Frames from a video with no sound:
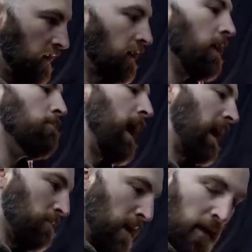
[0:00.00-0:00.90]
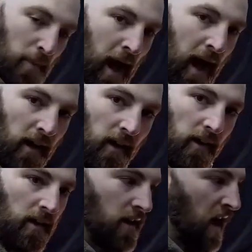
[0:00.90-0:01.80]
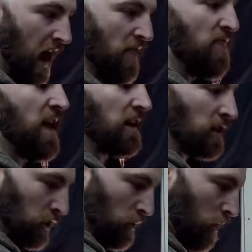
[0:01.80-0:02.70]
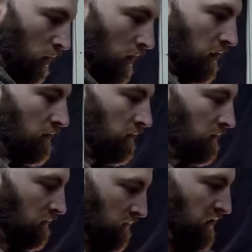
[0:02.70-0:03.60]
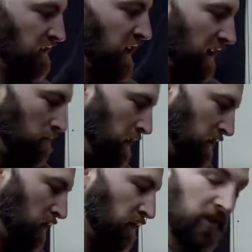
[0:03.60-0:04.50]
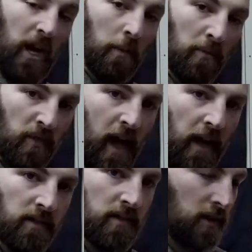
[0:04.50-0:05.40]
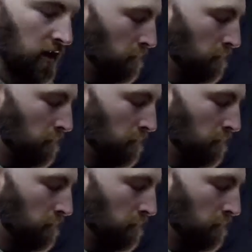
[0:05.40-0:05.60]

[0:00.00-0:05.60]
come back, make a pattern, and then glue on the second piece over the top of that.